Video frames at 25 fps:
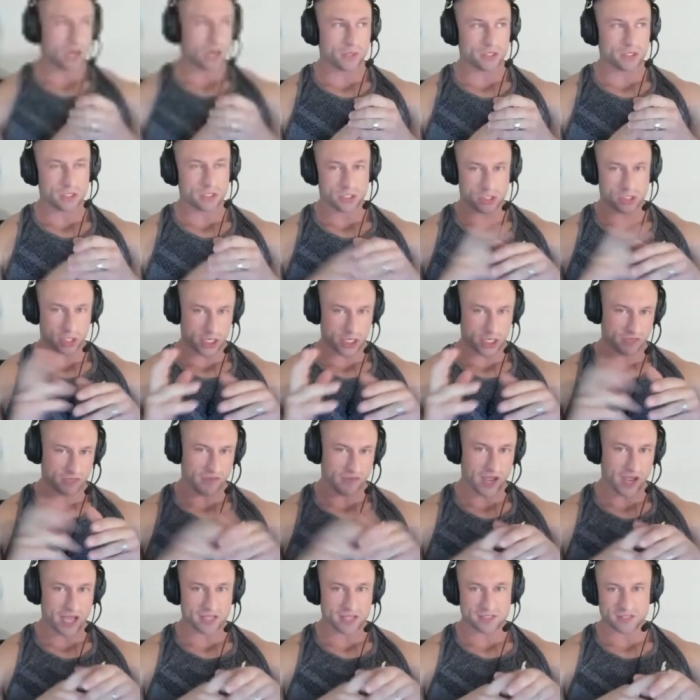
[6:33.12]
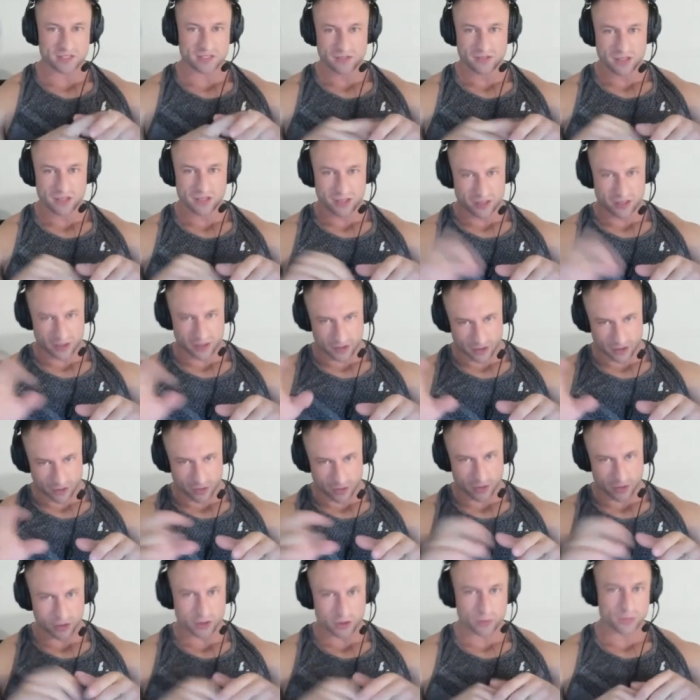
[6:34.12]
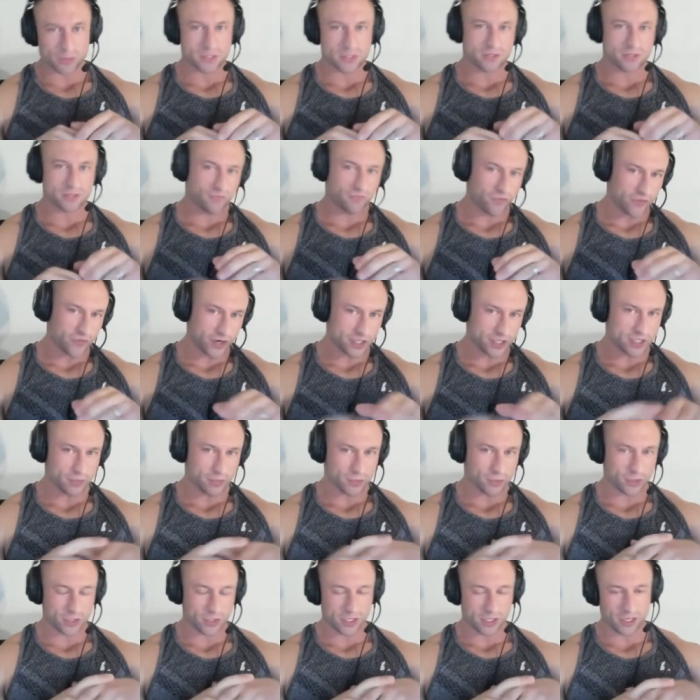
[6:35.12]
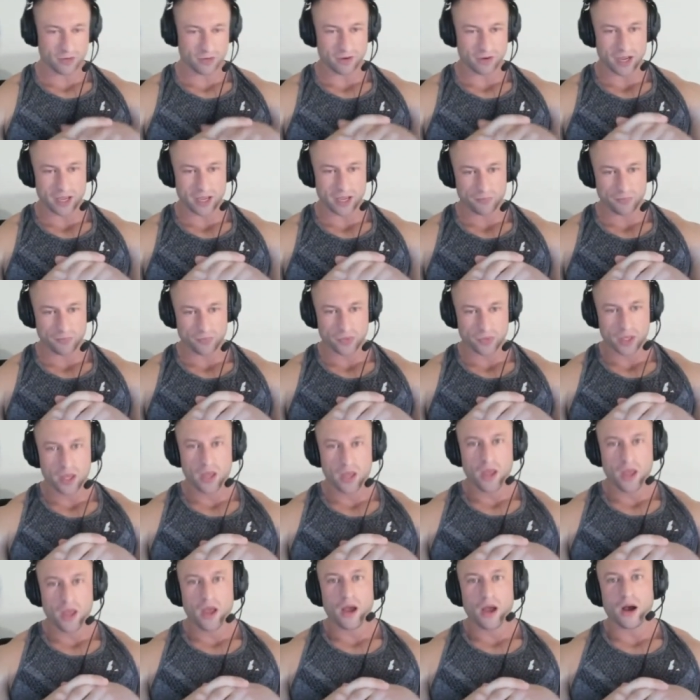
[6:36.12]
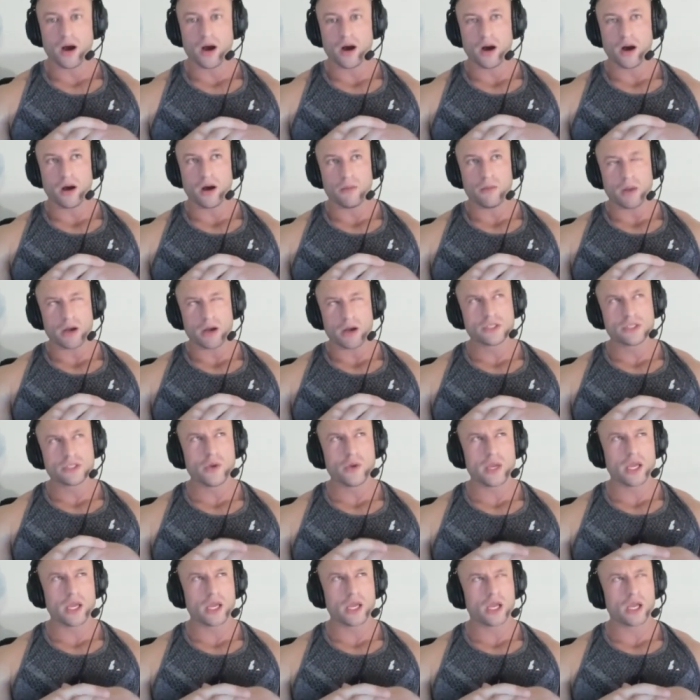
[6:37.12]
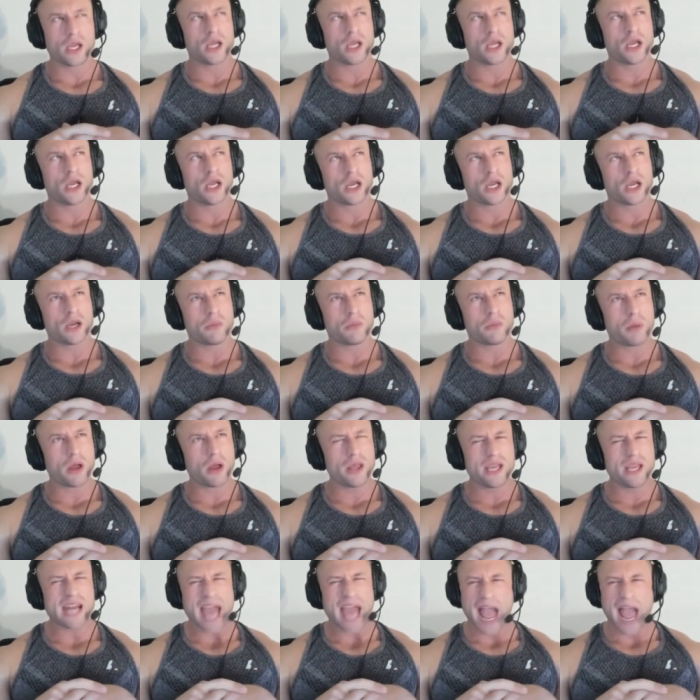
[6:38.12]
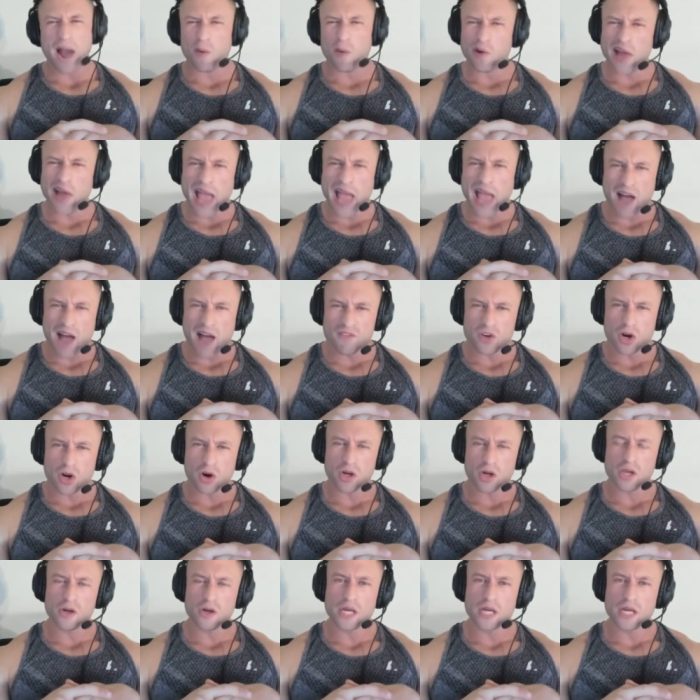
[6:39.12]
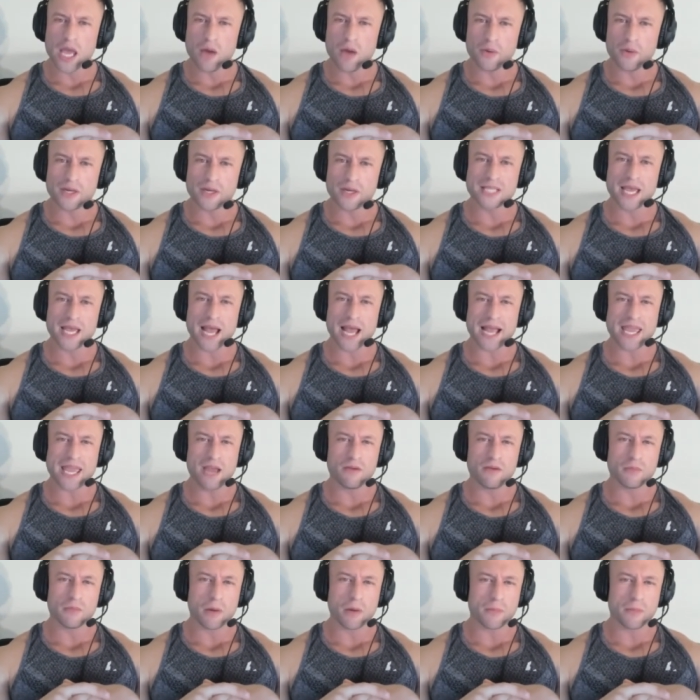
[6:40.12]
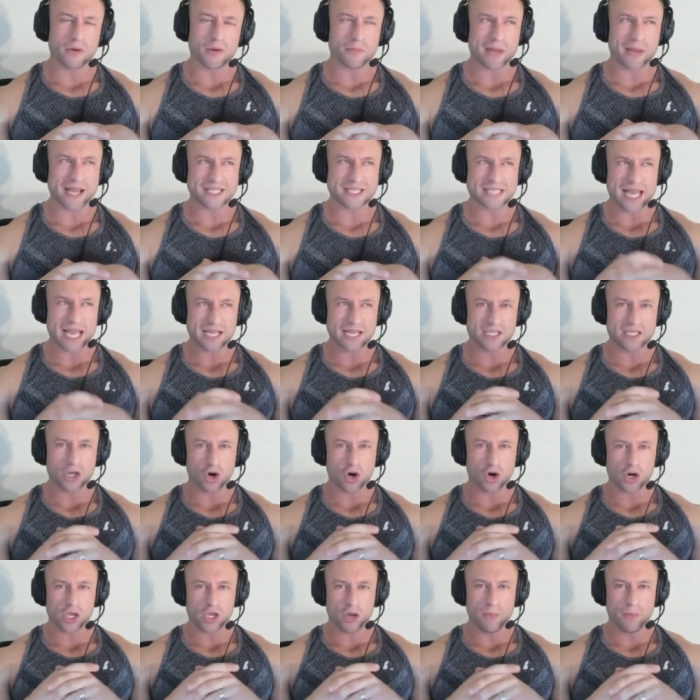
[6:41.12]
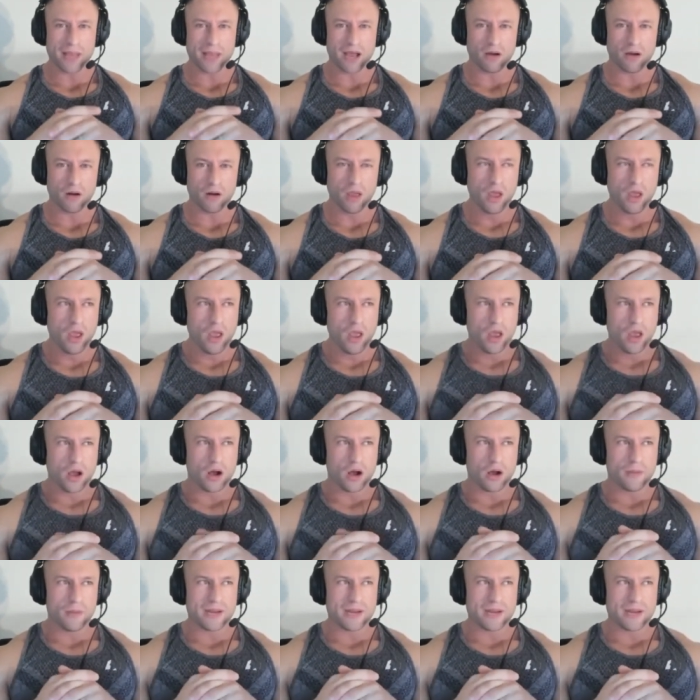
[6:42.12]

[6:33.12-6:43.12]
went to trace fats, no carbs very similar to you, right? Um, I was doing probably an hour and a half of cardio a day. I want to say I can't remember my exact cardio amount. Um,